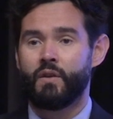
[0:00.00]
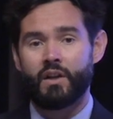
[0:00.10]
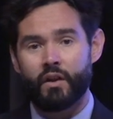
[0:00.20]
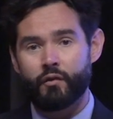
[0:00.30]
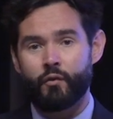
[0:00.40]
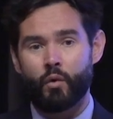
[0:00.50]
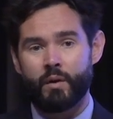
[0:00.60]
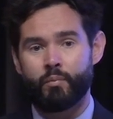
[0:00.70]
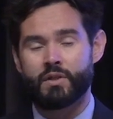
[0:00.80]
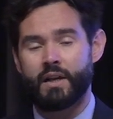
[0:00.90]
The other
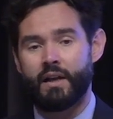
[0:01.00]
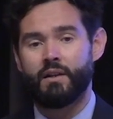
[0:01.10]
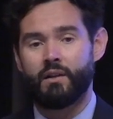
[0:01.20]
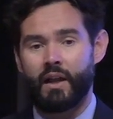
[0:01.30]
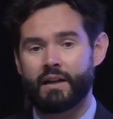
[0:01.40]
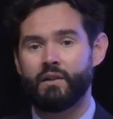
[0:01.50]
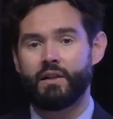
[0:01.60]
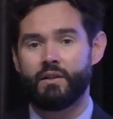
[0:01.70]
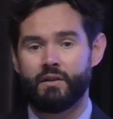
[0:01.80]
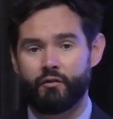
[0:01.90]
40%
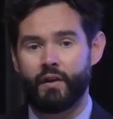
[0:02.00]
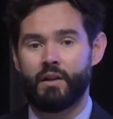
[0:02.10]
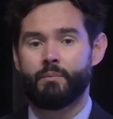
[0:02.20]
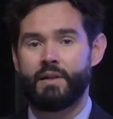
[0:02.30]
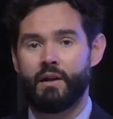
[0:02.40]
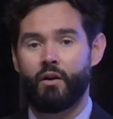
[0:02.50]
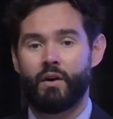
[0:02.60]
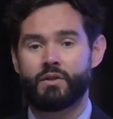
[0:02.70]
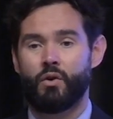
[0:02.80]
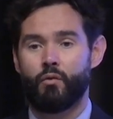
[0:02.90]
likely develop
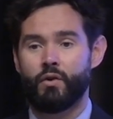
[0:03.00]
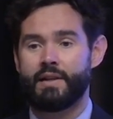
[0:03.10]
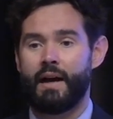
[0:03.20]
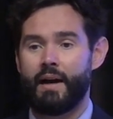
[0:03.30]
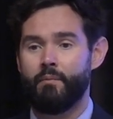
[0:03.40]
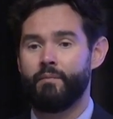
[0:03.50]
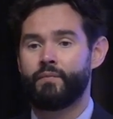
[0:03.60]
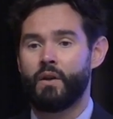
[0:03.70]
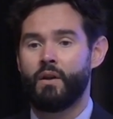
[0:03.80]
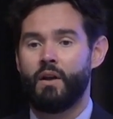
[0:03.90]
TRS over time.
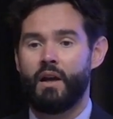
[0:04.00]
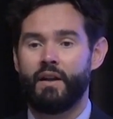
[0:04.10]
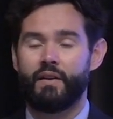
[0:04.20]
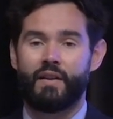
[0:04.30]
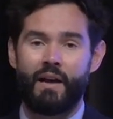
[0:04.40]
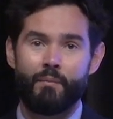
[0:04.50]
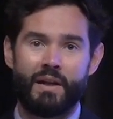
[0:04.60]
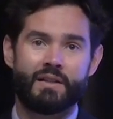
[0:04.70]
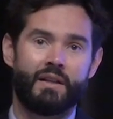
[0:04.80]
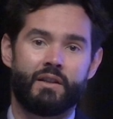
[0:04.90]
And that
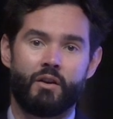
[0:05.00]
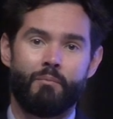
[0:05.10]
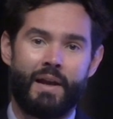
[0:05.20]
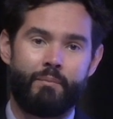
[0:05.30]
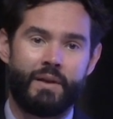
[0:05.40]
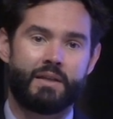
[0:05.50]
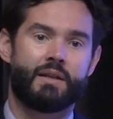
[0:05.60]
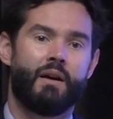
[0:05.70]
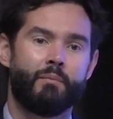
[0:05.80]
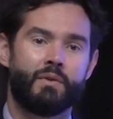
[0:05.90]
means that there may be
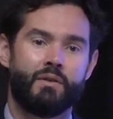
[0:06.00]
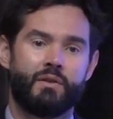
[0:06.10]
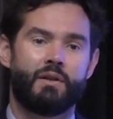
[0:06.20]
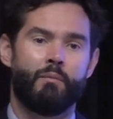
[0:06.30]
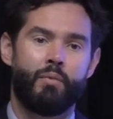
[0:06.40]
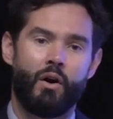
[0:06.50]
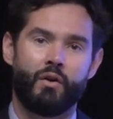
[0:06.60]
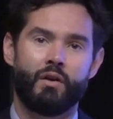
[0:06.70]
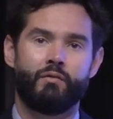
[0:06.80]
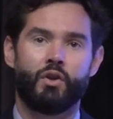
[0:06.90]
some
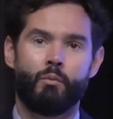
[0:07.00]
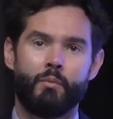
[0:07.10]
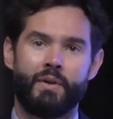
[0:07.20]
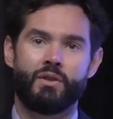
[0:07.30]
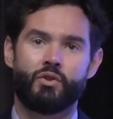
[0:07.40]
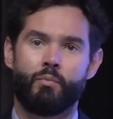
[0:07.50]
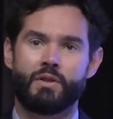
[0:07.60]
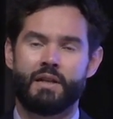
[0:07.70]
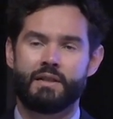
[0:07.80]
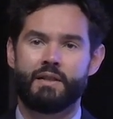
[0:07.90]
component of dopamine
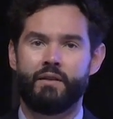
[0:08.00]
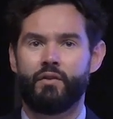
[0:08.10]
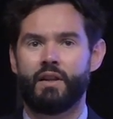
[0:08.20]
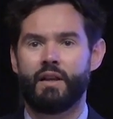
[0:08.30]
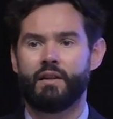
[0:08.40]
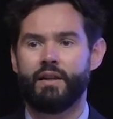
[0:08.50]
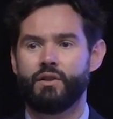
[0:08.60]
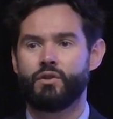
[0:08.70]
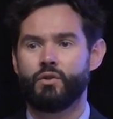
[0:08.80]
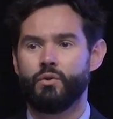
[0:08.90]
supersensitivity that
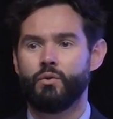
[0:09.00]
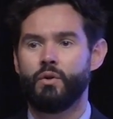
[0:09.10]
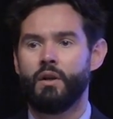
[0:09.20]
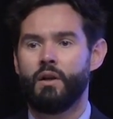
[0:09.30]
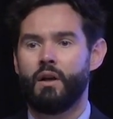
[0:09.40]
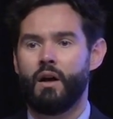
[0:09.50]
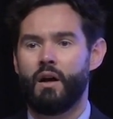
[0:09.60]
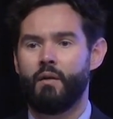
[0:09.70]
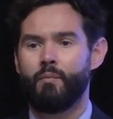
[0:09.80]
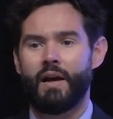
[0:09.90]
leads to
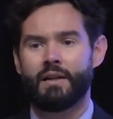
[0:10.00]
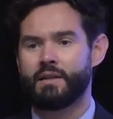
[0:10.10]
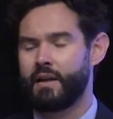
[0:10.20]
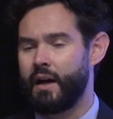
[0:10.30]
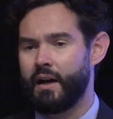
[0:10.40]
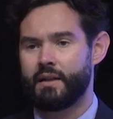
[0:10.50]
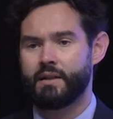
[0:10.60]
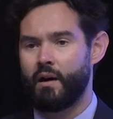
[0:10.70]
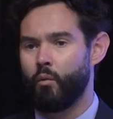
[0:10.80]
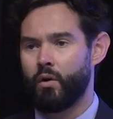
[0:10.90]
um, antipsychotics
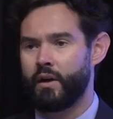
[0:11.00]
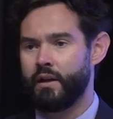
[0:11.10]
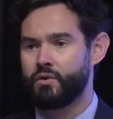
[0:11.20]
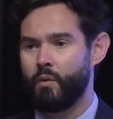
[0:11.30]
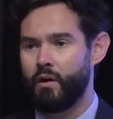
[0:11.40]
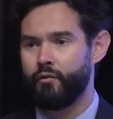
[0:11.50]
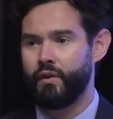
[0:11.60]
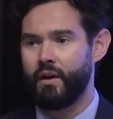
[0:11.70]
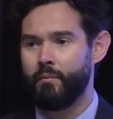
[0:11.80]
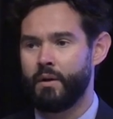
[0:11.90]
not working as well for
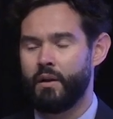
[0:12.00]
them.